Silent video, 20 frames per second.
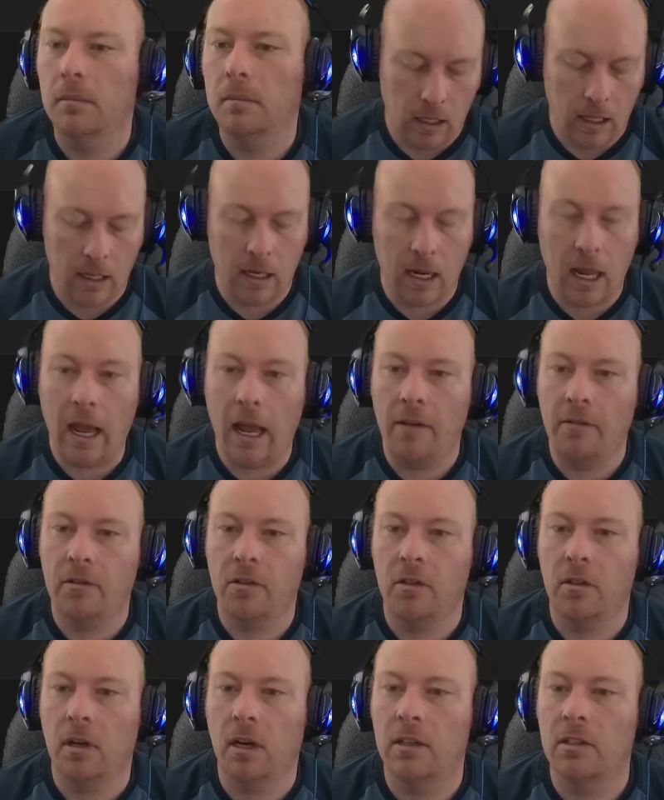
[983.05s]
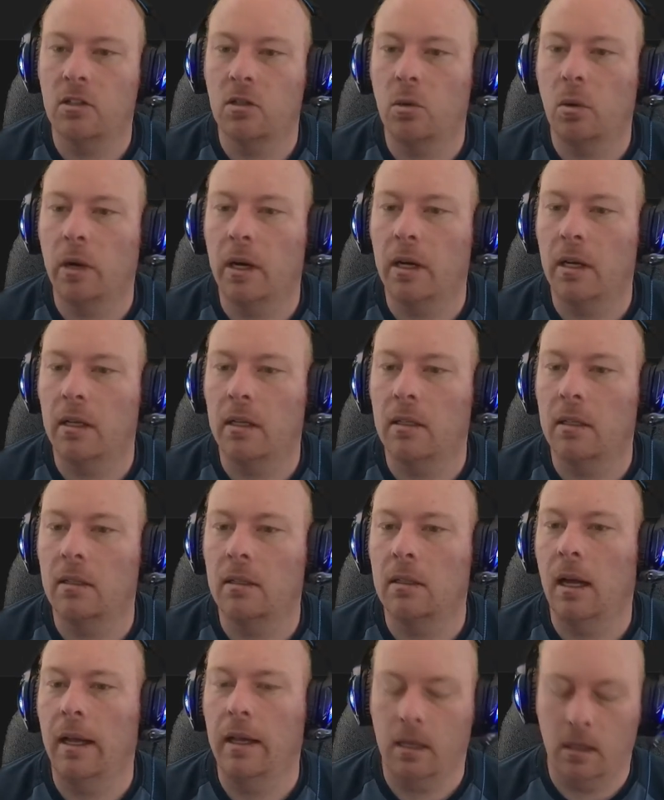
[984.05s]
And after I square it,
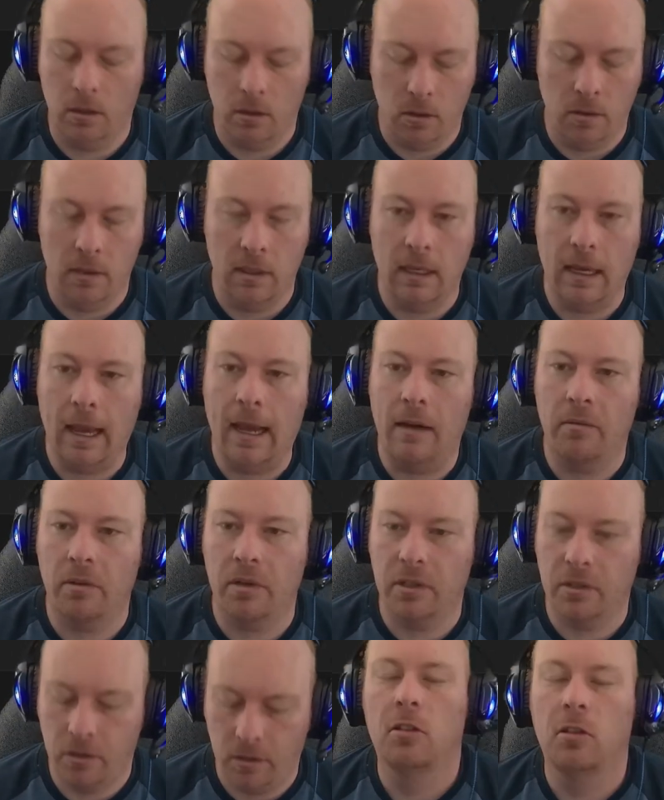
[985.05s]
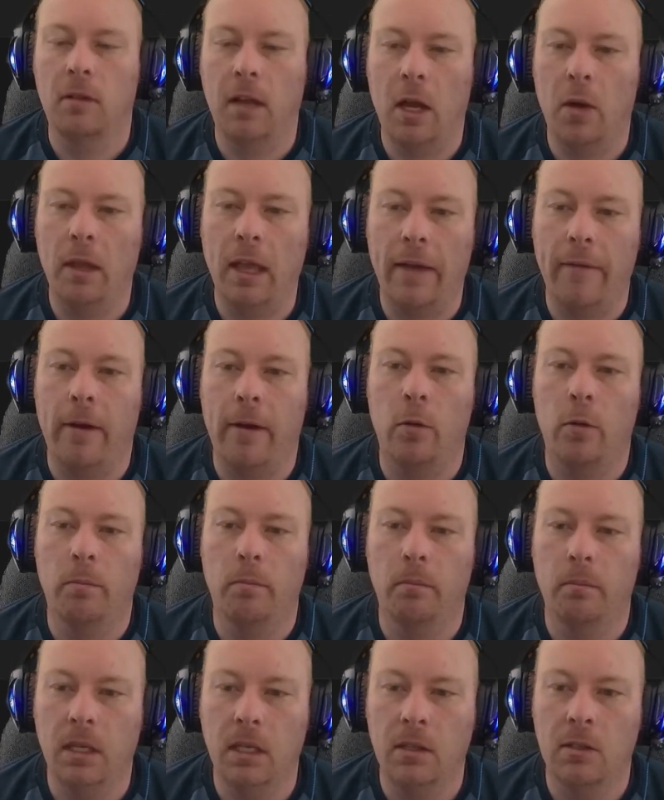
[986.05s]
I can do the average. So now we have our
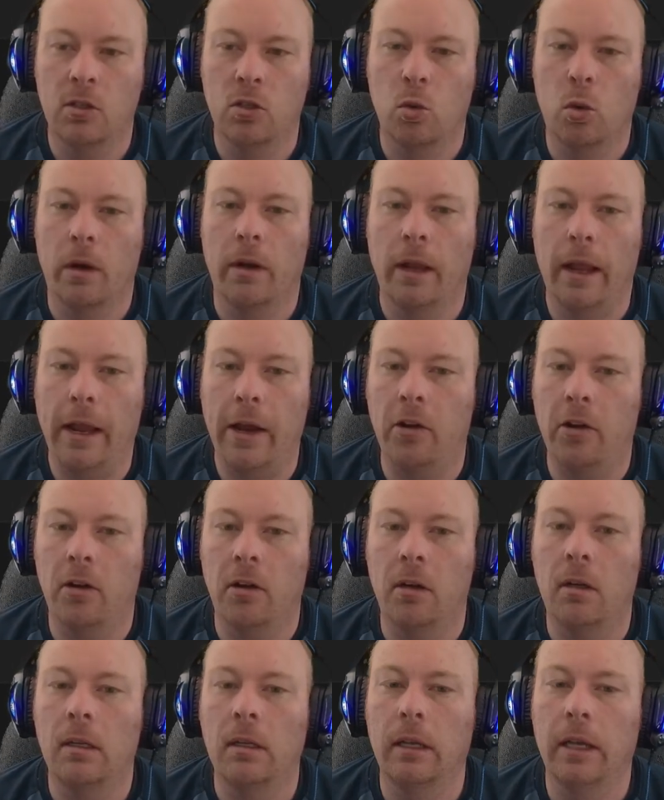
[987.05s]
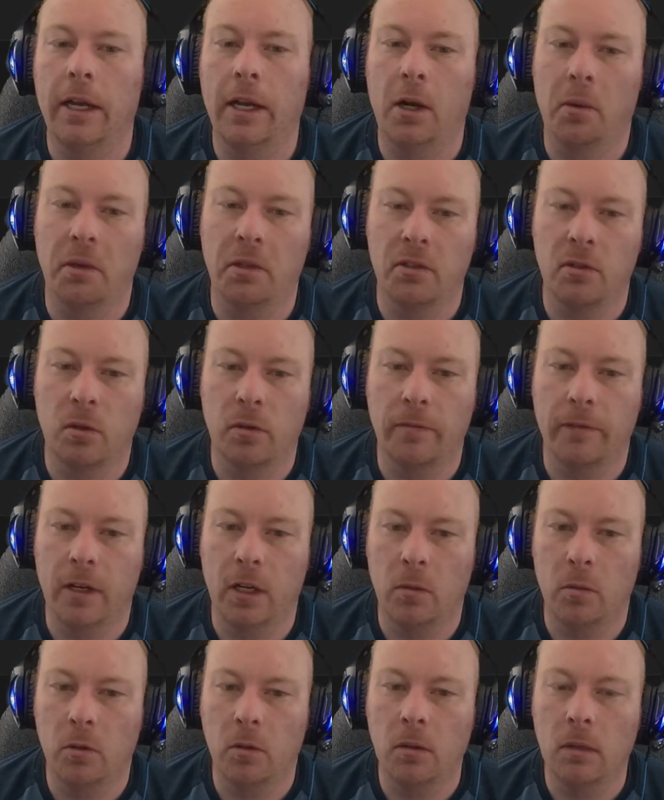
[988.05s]
mean squared error in our result
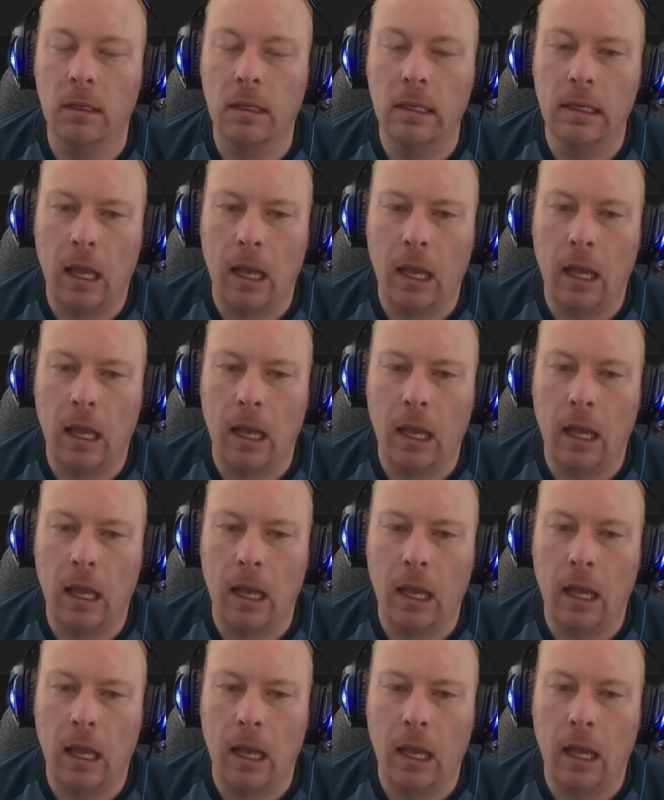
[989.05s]
variable.